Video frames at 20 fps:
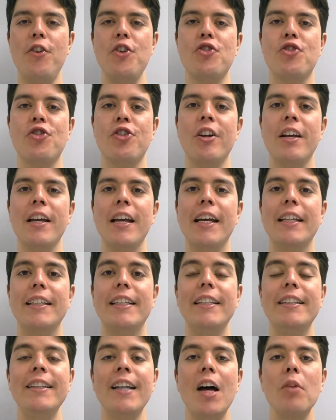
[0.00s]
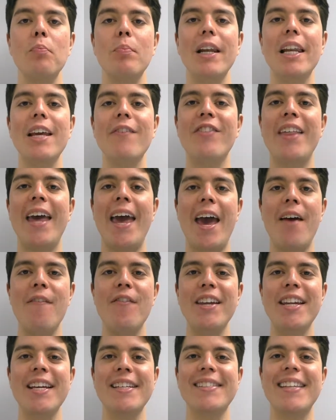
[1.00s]
Fisher, did not believe the
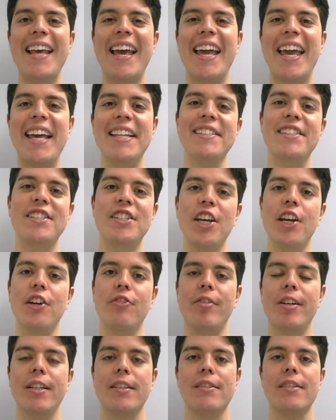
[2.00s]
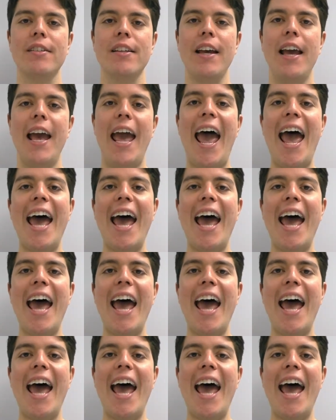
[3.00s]
evidence against cigarettes